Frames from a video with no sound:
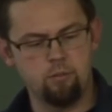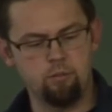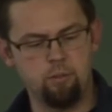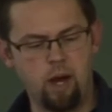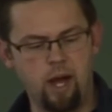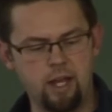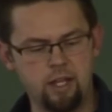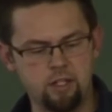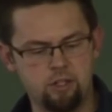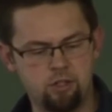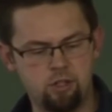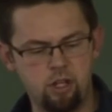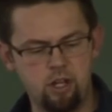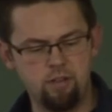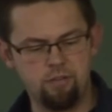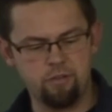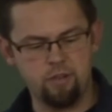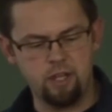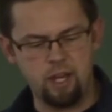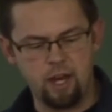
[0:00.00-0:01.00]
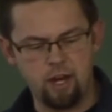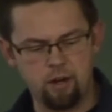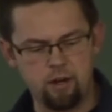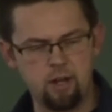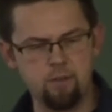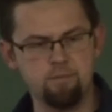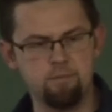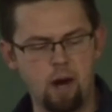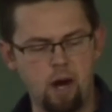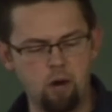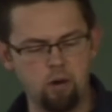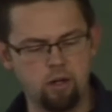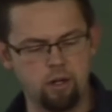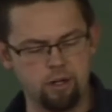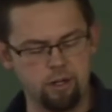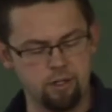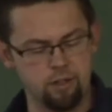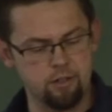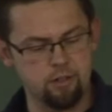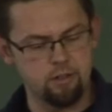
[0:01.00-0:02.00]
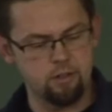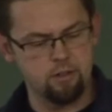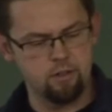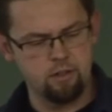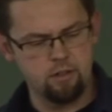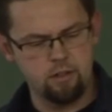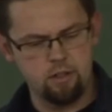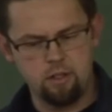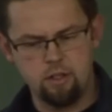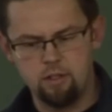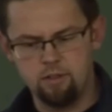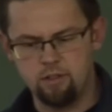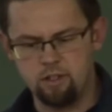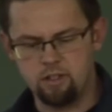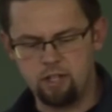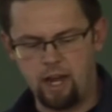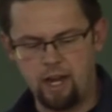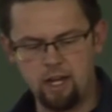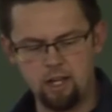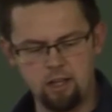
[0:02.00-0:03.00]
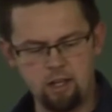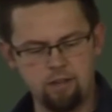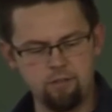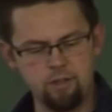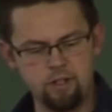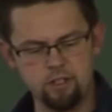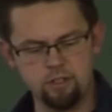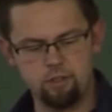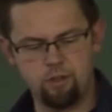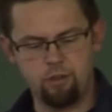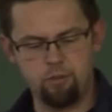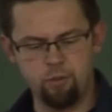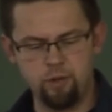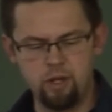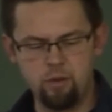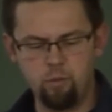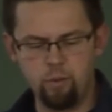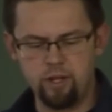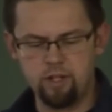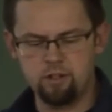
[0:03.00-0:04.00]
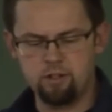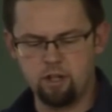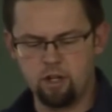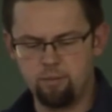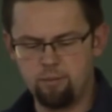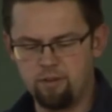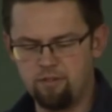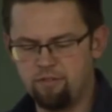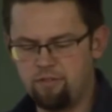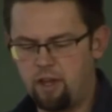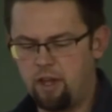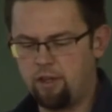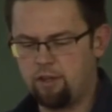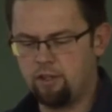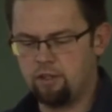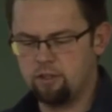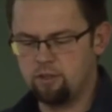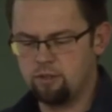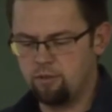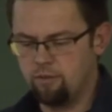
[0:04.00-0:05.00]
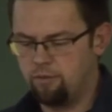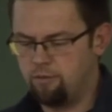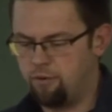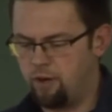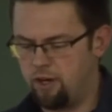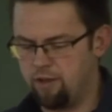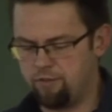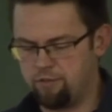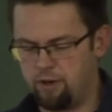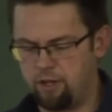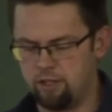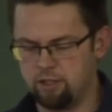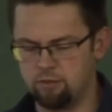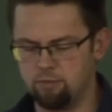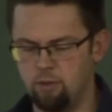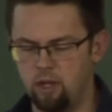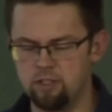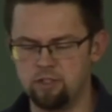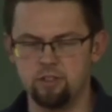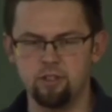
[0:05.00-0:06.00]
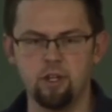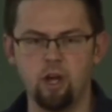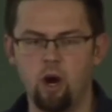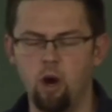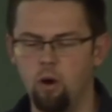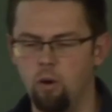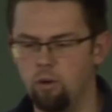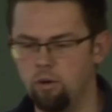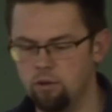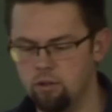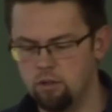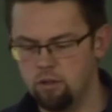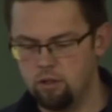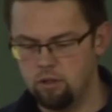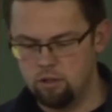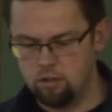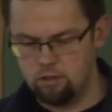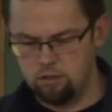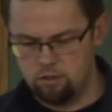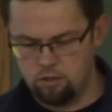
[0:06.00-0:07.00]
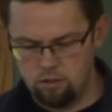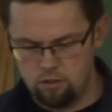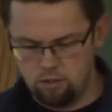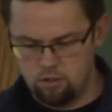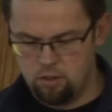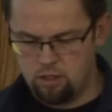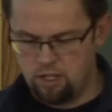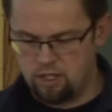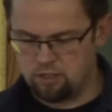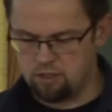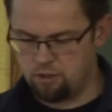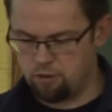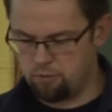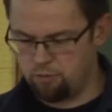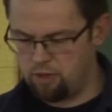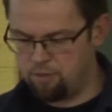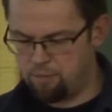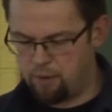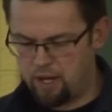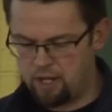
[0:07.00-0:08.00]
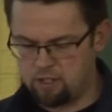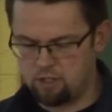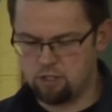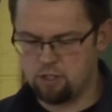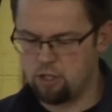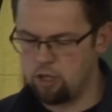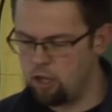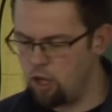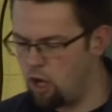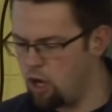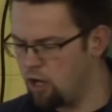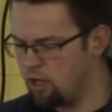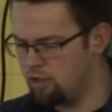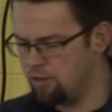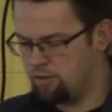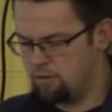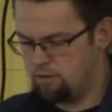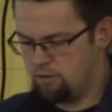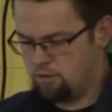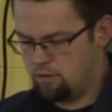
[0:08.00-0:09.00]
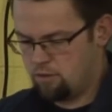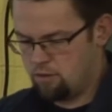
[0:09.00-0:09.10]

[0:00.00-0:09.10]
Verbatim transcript: by Chief Gary Balker. The, the title of it is Three Wind Turbine Failures Firefighters Must Know. It's three pages long.